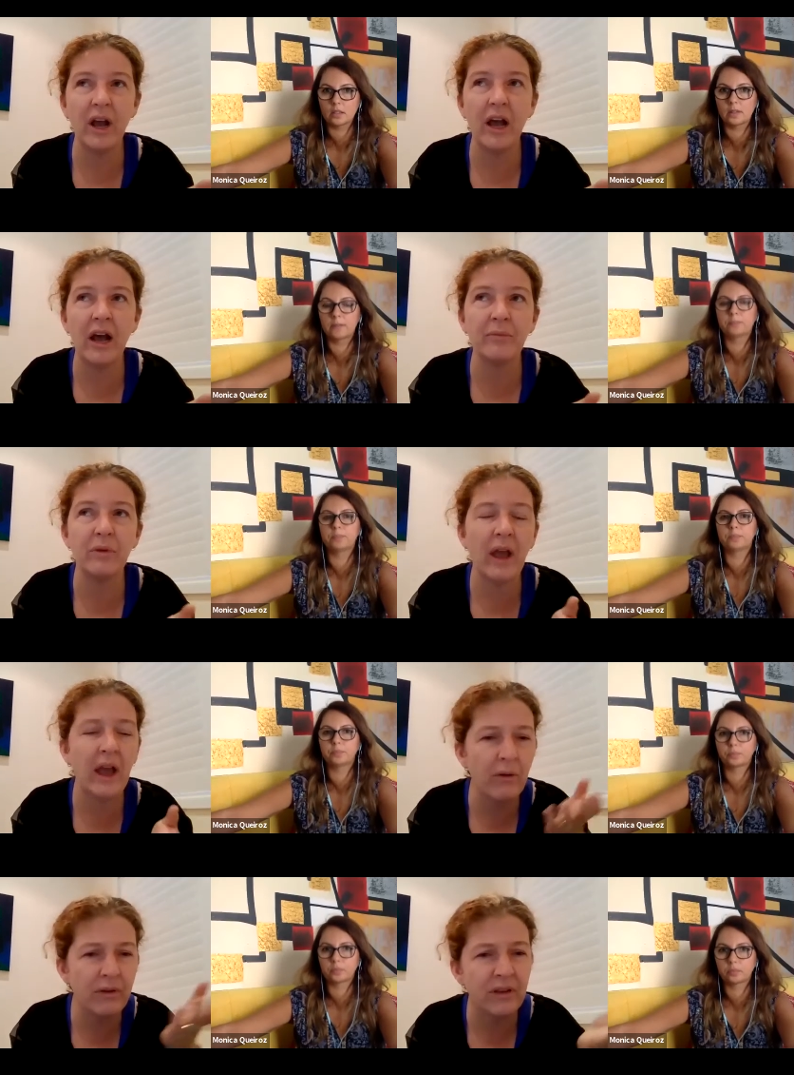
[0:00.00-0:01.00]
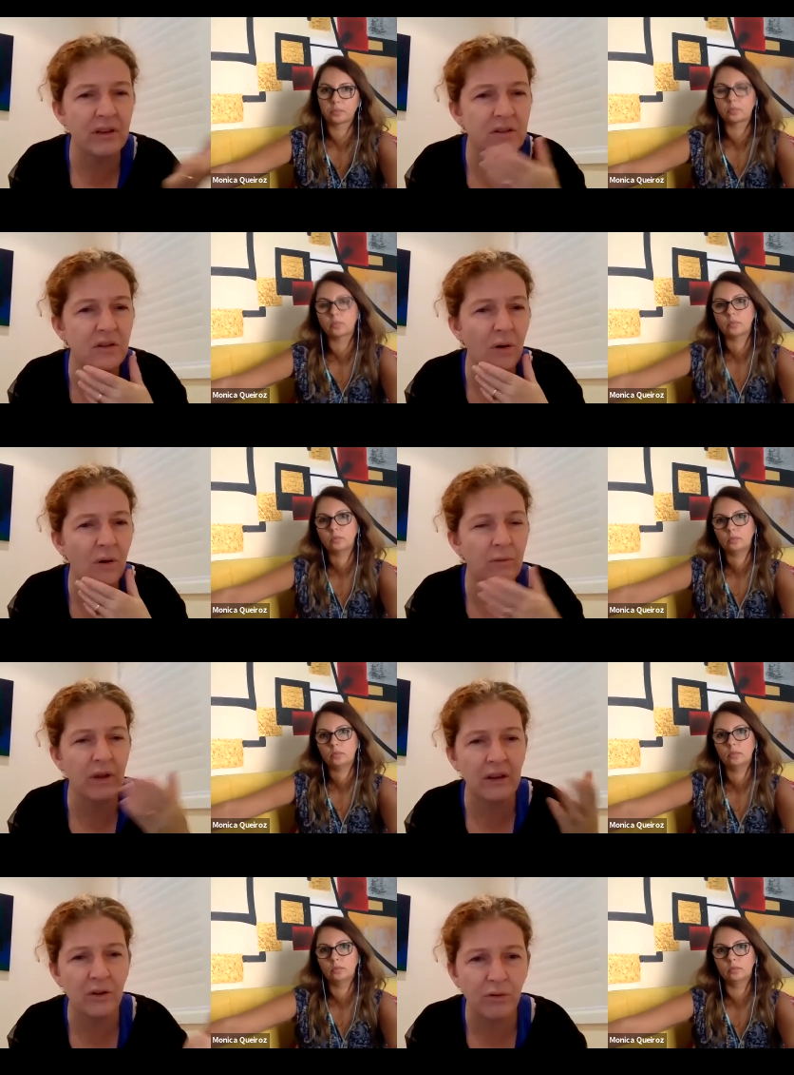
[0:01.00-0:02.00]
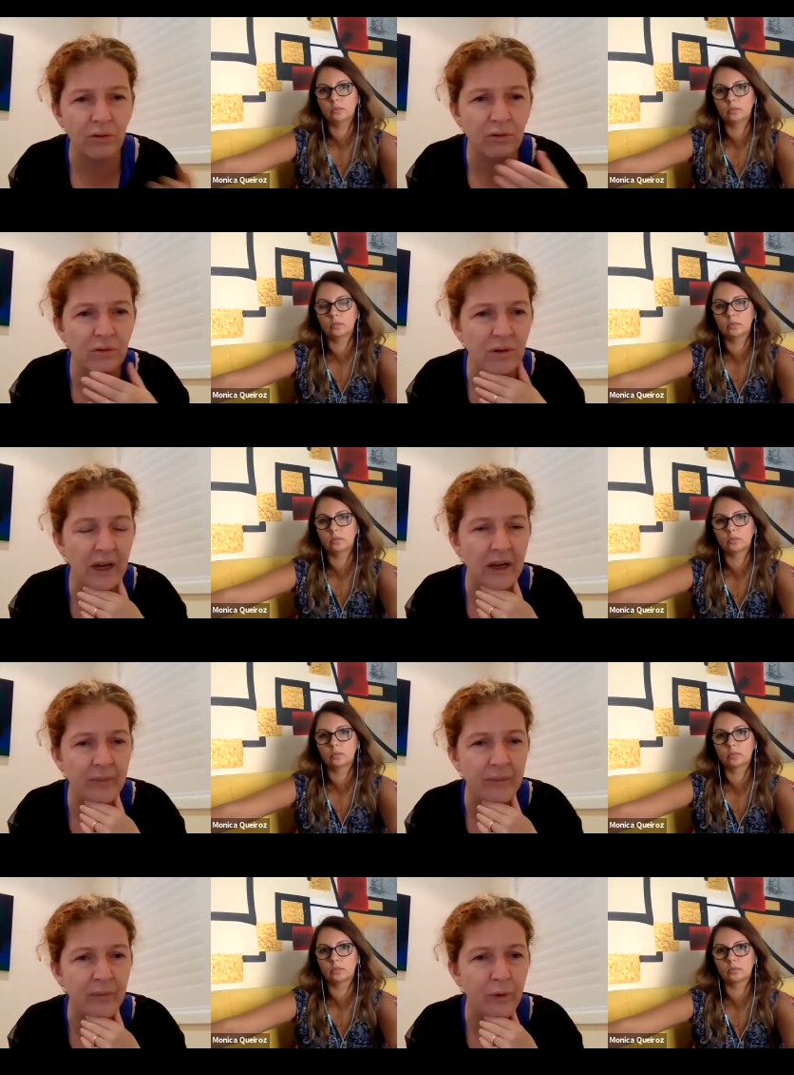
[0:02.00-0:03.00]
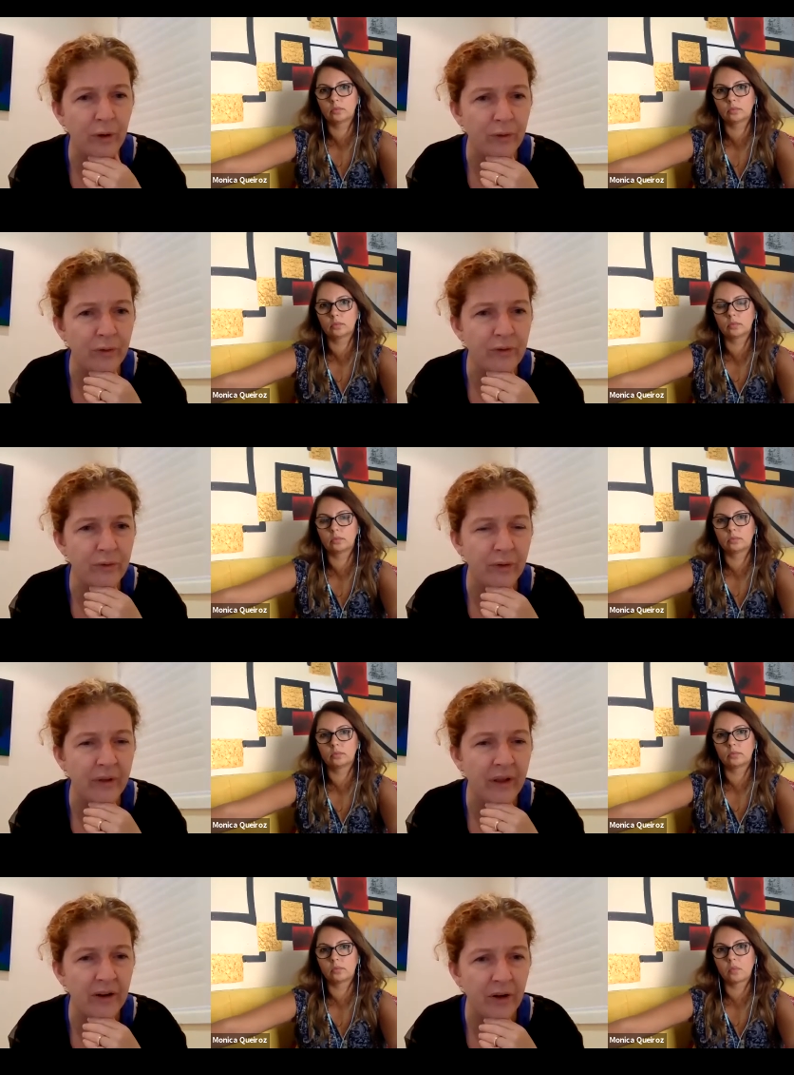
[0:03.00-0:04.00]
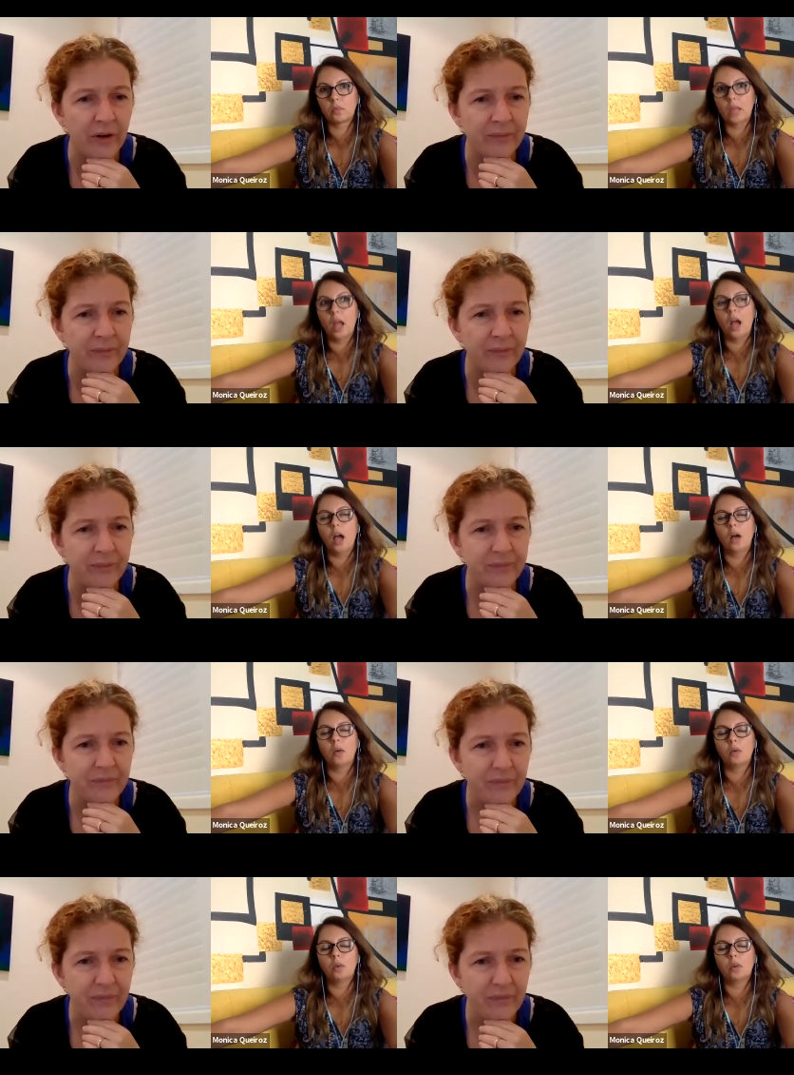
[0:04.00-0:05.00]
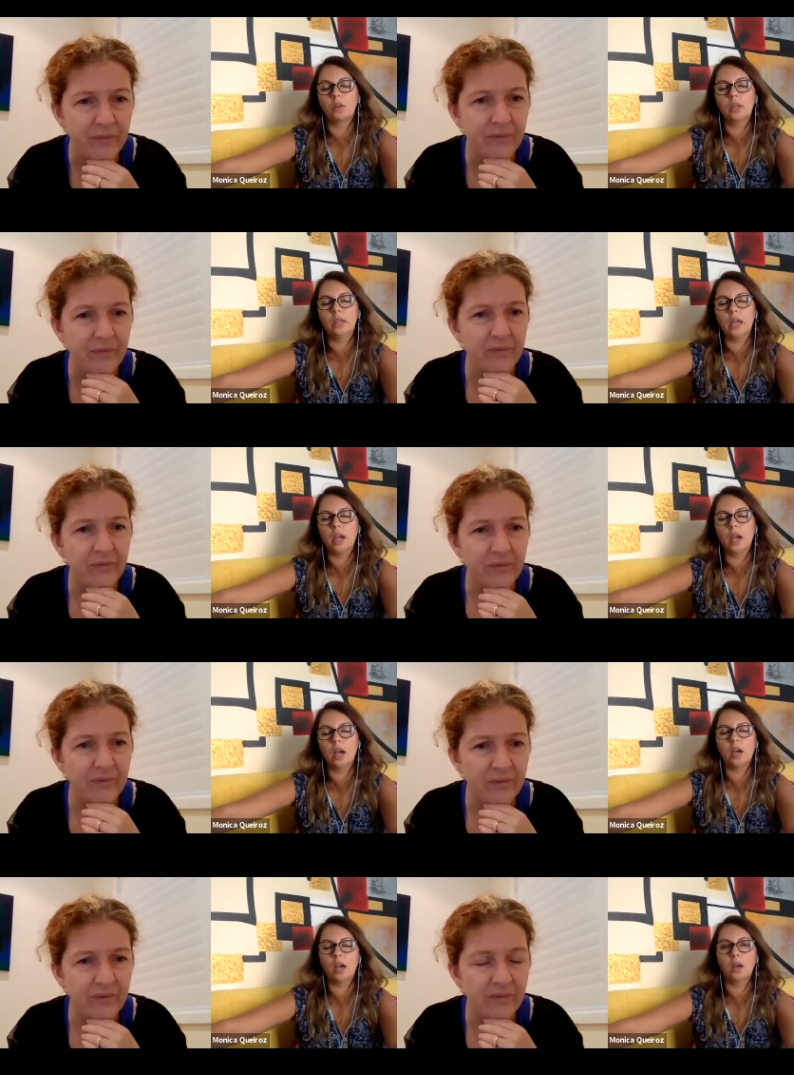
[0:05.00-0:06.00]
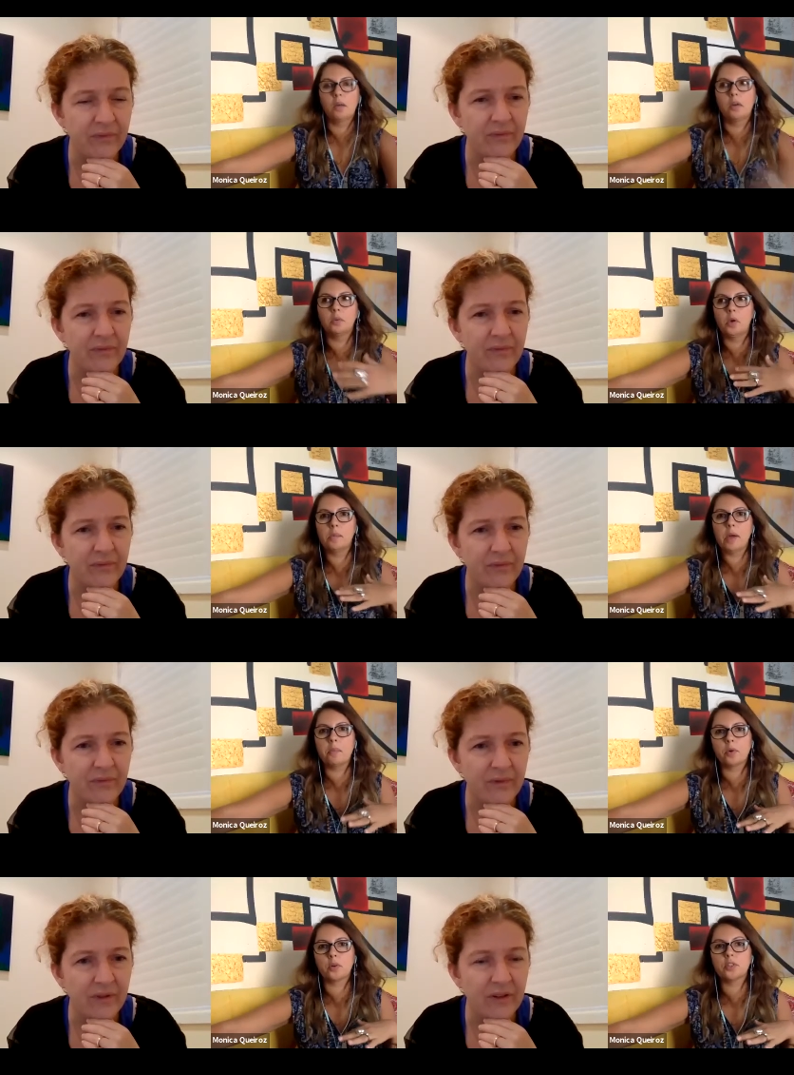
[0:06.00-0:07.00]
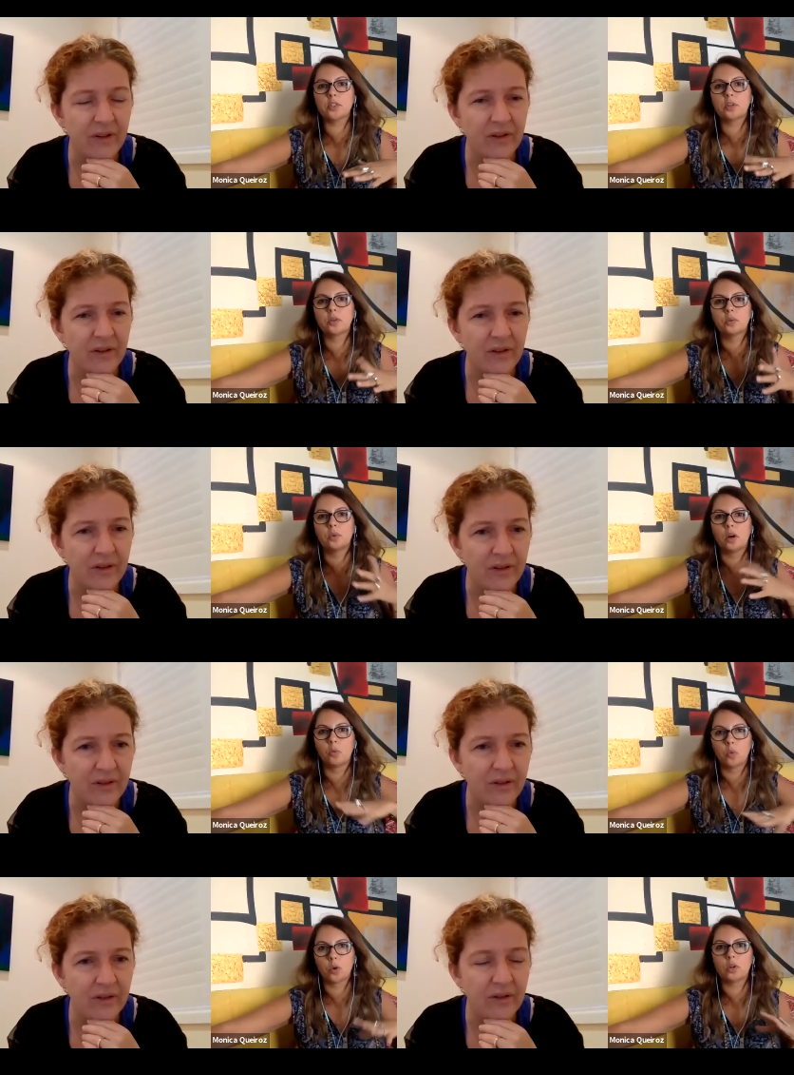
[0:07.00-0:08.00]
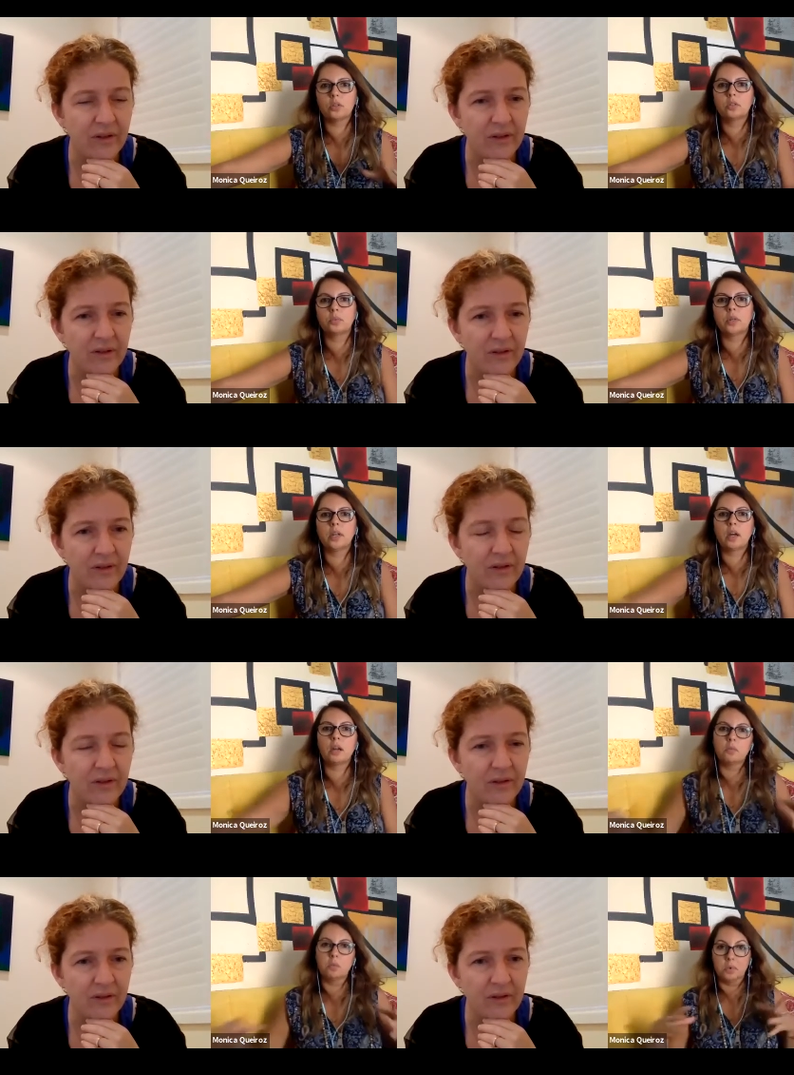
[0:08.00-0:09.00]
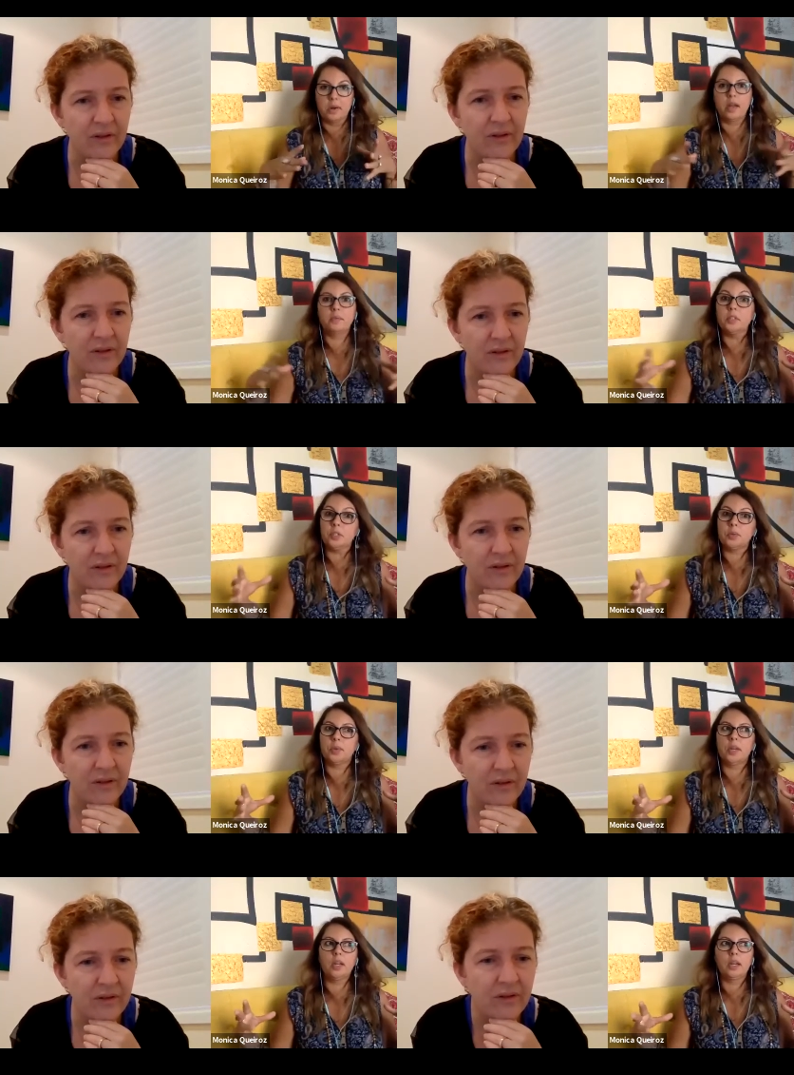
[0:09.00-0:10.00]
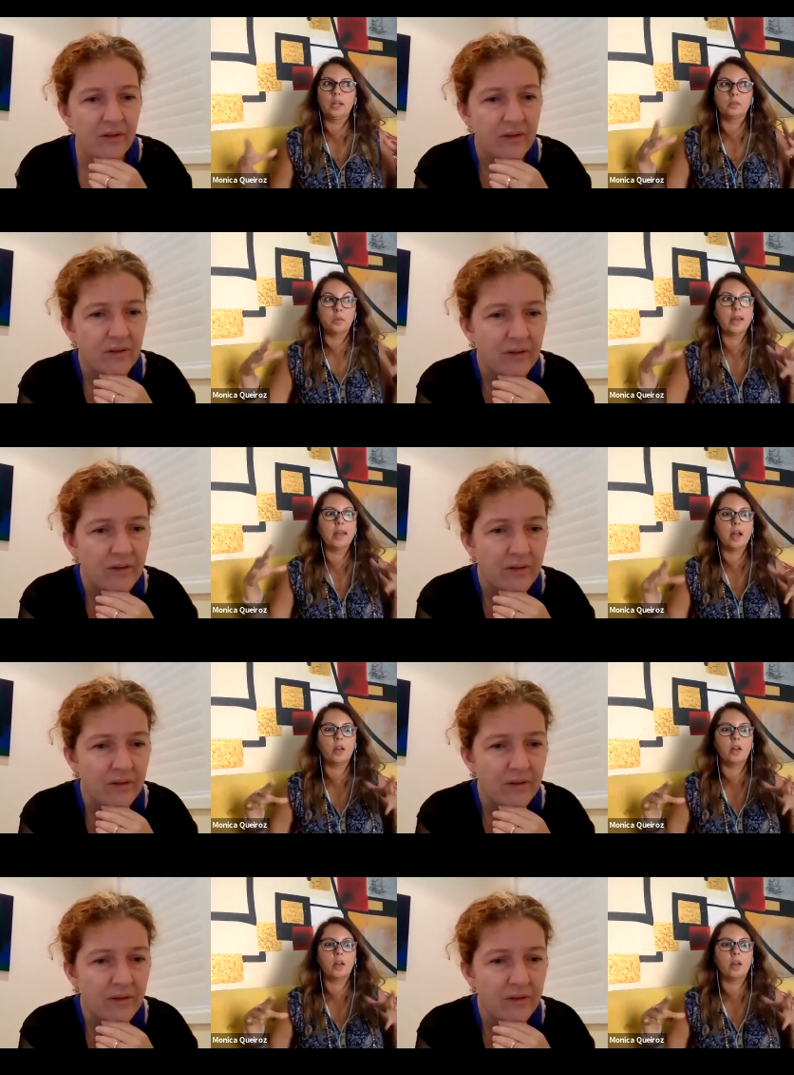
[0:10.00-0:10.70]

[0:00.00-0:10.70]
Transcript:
Speaker 1: um how are things going in your um world on that note
Speaker 2: yeah uh, on, on, my personal world what i what i'm doing and right now like